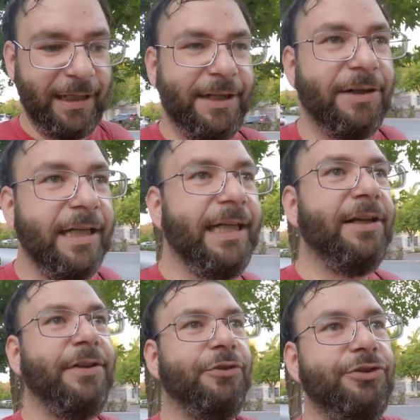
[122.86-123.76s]
literally, you
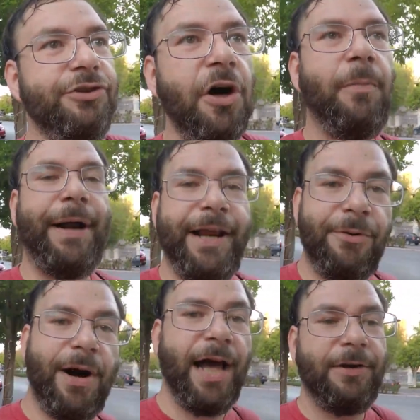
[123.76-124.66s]
know, there was nobody
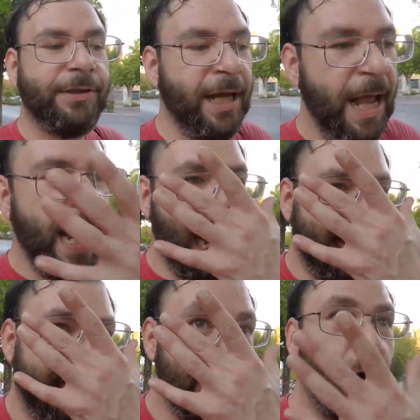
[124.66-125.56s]
around. I
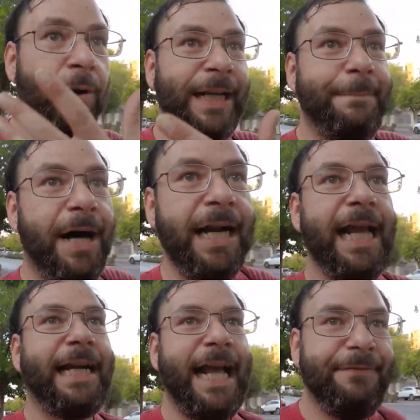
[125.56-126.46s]
didn't know
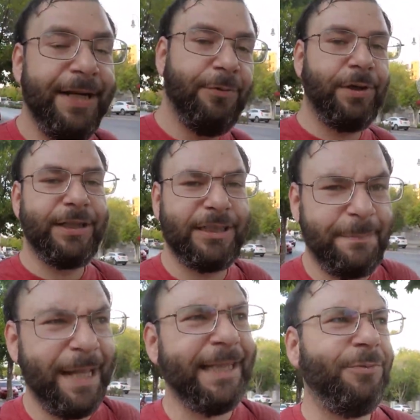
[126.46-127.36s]
anybody, I didn't have anyone to
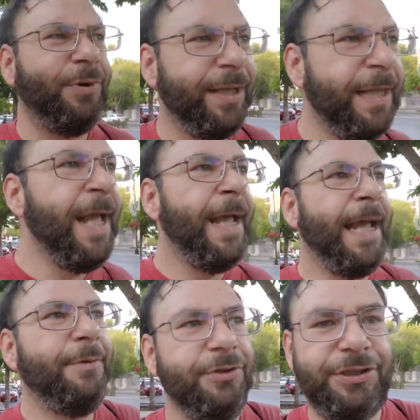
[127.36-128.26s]
spend it with.
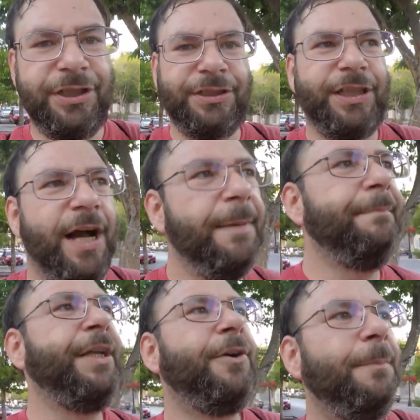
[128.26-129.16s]
It was just,
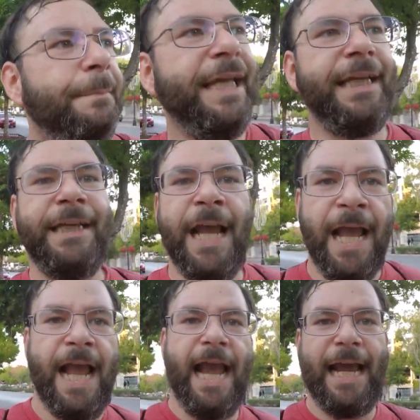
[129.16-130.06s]
um, you know, me
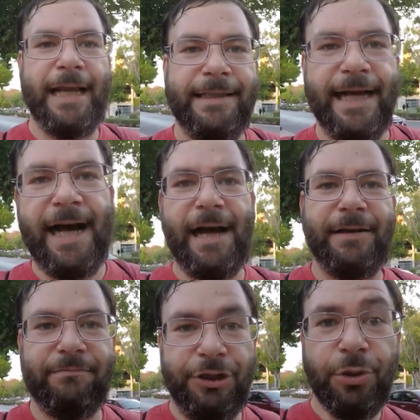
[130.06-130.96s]
and
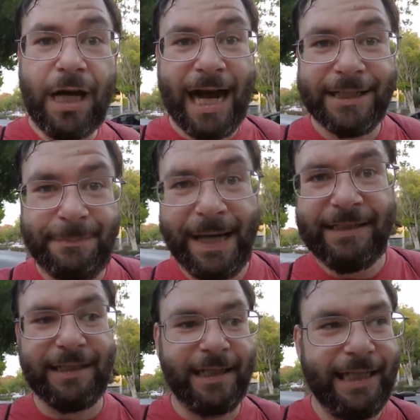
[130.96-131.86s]
uh, you guys
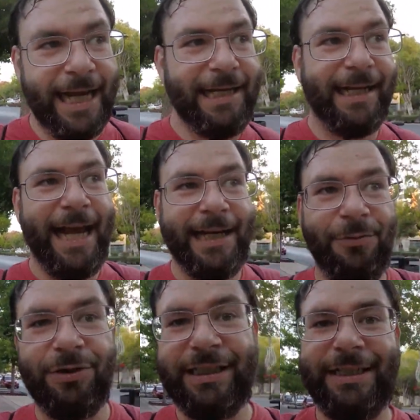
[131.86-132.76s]
basically. And again, it
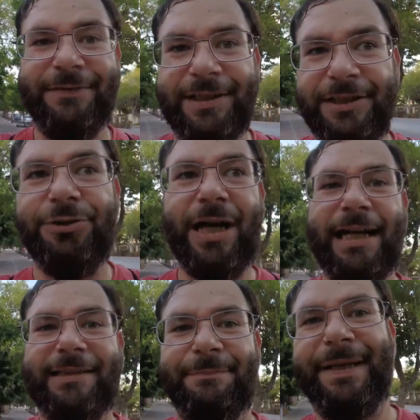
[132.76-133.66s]
wasn't even you
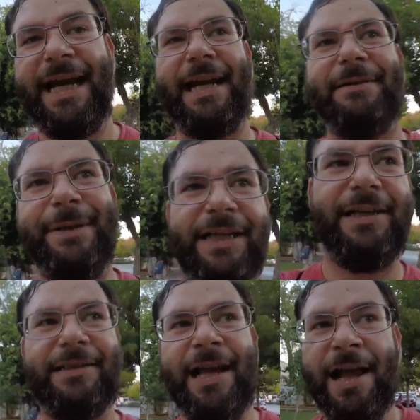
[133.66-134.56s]
guys behind
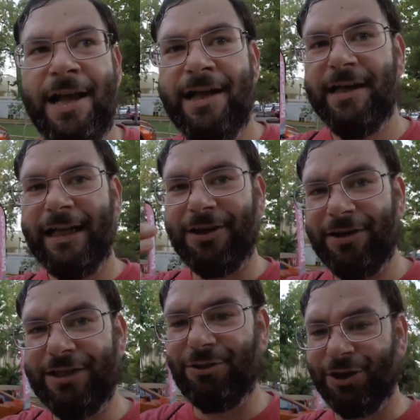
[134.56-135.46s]
because
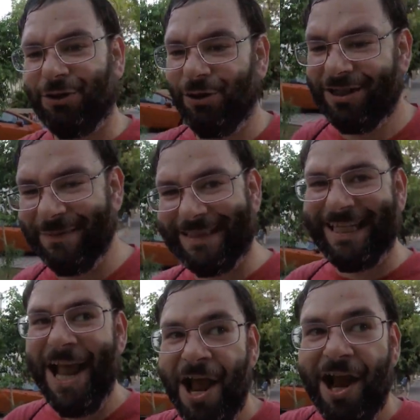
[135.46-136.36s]
literally during
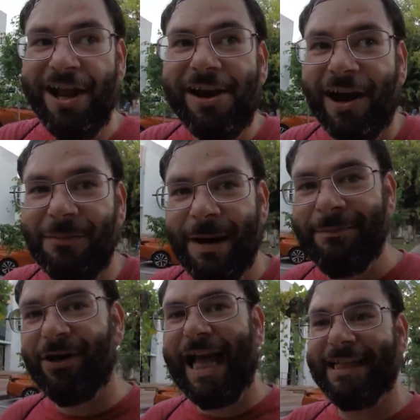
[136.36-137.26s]
Christmas. You know, I
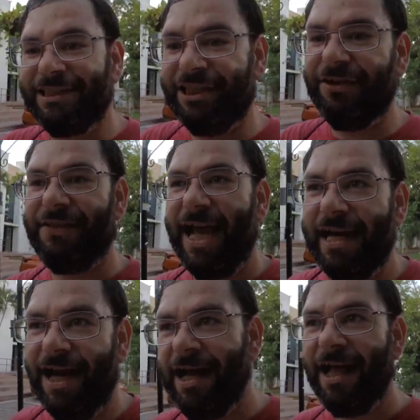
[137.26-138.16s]
remember last year
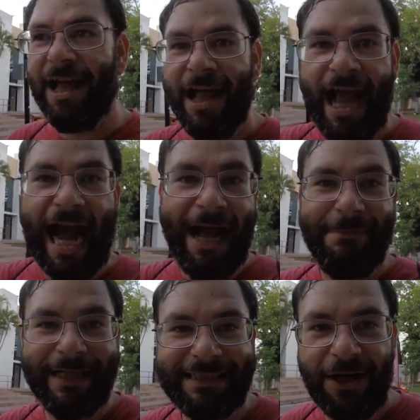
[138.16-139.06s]
that uh, I
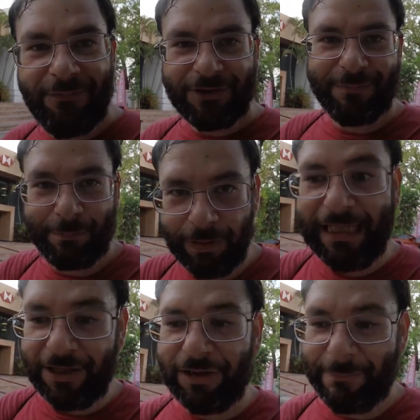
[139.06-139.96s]
myself was
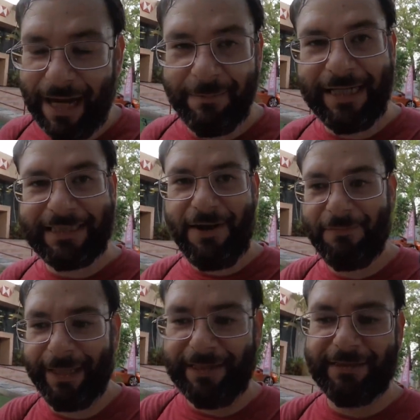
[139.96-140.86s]
literally by
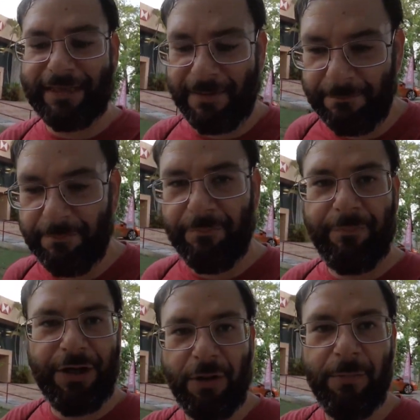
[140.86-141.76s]
myself because, um,
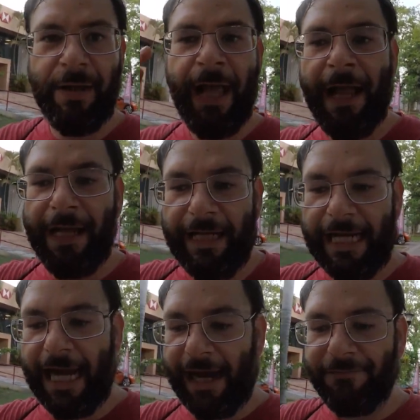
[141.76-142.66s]
you know,
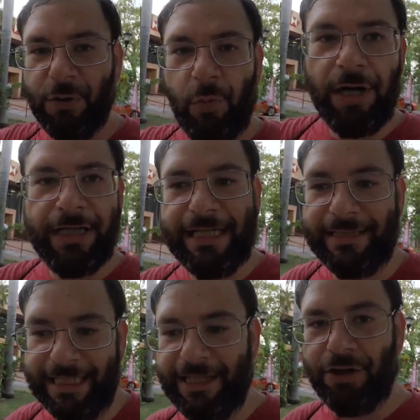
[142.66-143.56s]
everyone
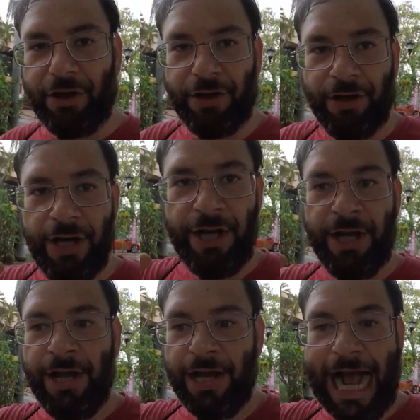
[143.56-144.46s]
is either
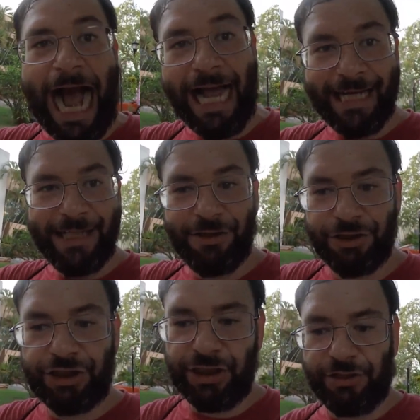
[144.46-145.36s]
hiding or,
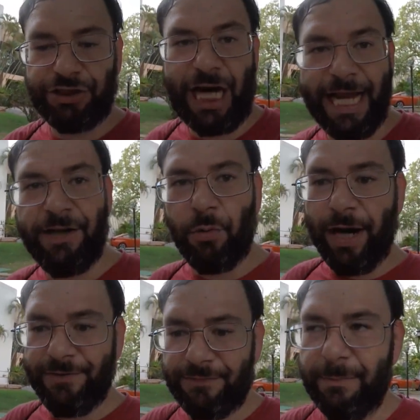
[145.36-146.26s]
sh or shying
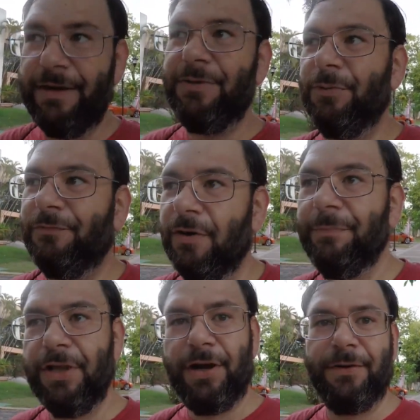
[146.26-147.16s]
away from every
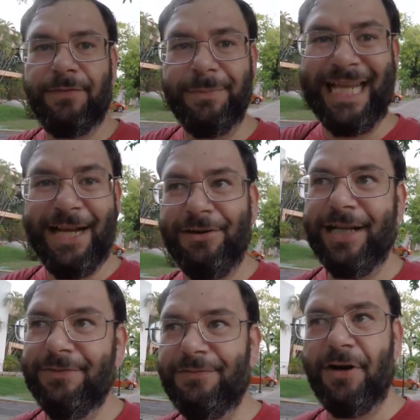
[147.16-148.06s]
from the from the
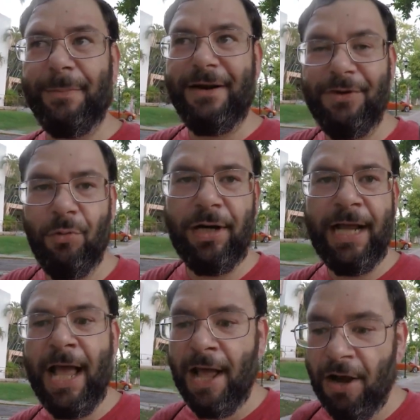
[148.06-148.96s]
internet or from everyone,
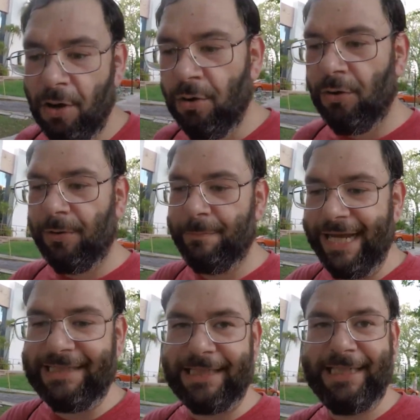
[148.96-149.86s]
or
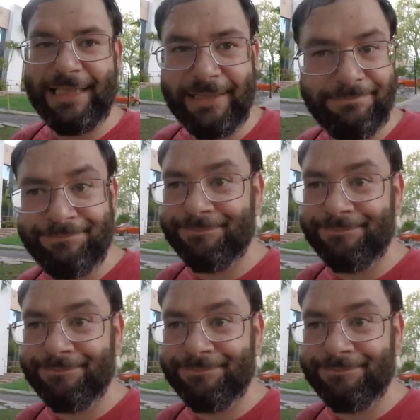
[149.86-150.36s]
basically